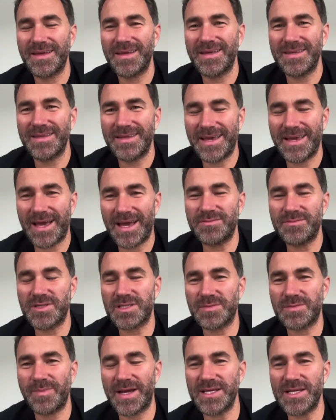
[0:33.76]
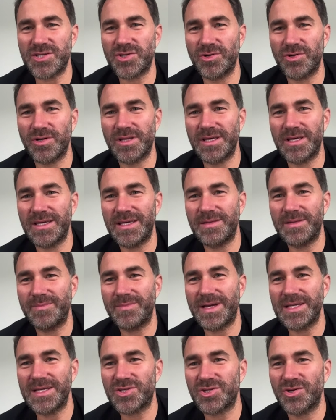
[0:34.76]
Yeah, just make sure
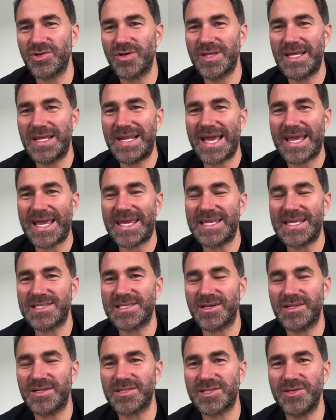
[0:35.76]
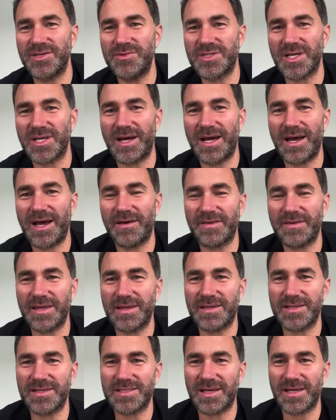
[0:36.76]
the leggings aren't too tight. I
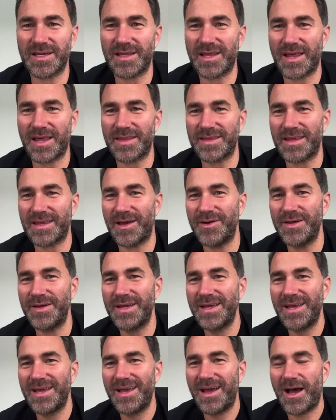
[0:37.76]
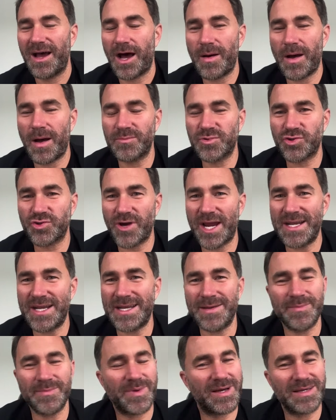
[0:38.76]
think because you know, I'm
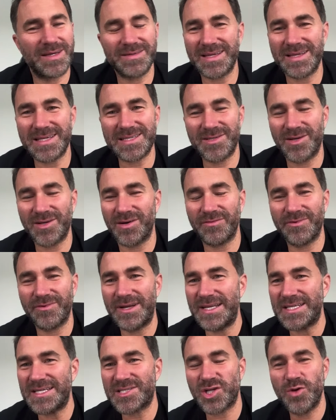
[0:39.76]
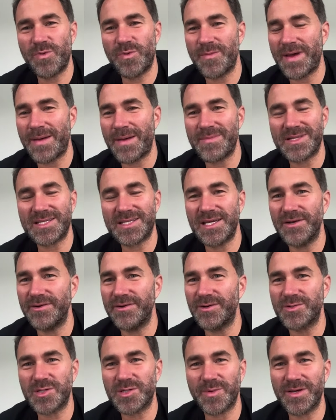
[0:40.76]
training, but it's not really Superman
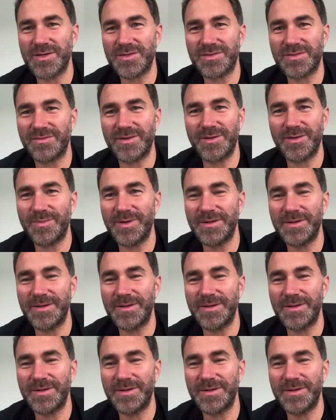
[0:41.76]
material, to be honest with you.